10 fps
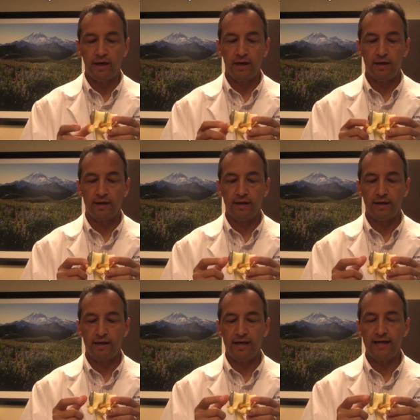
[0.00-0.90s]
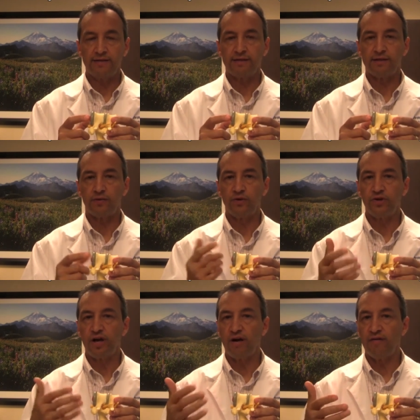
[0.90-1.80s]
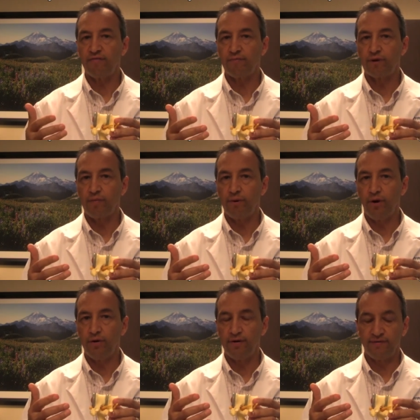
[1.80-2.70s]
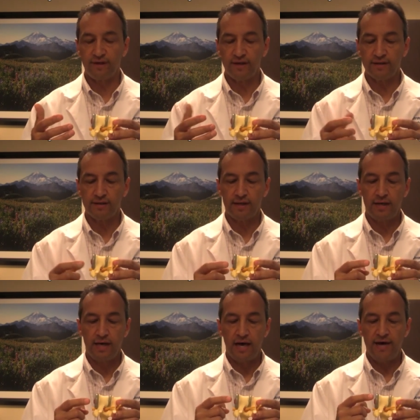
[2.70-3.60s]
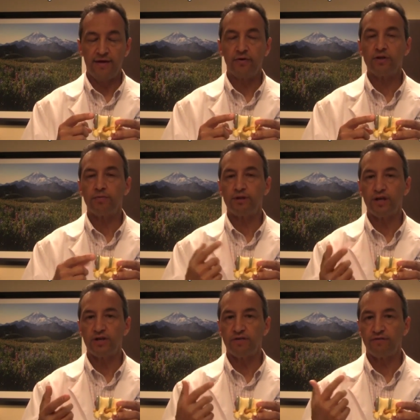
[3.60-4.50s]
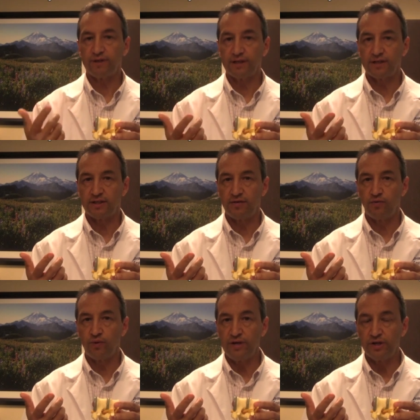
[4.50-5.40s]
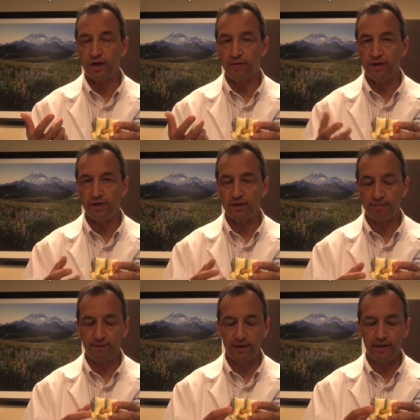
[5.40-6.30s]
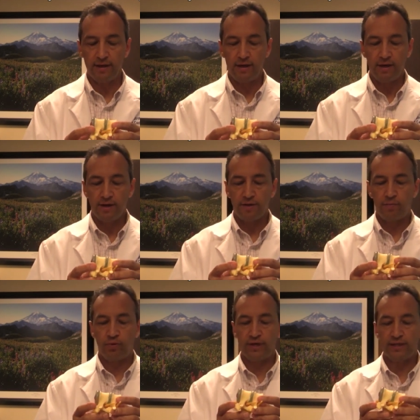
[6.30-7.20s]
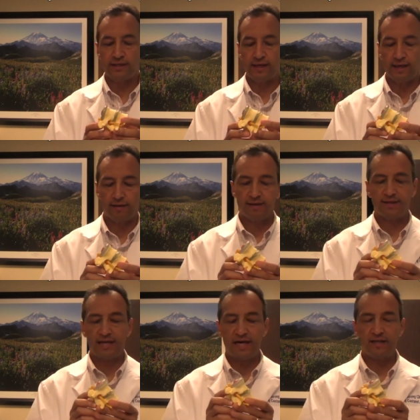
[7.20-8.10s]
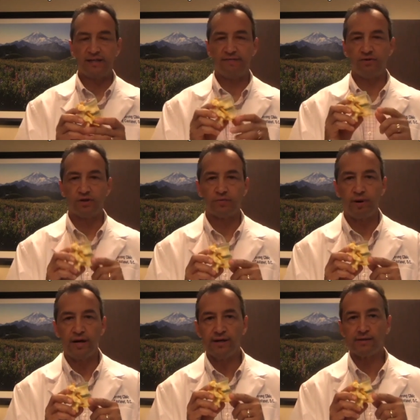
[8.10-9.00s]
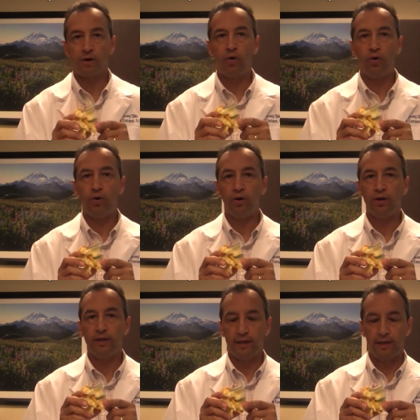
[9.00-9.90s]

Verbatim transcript: uh, enhances the regenerative component of this, and there is potential for disc regeneration. But the point is that the status of your spine as a whole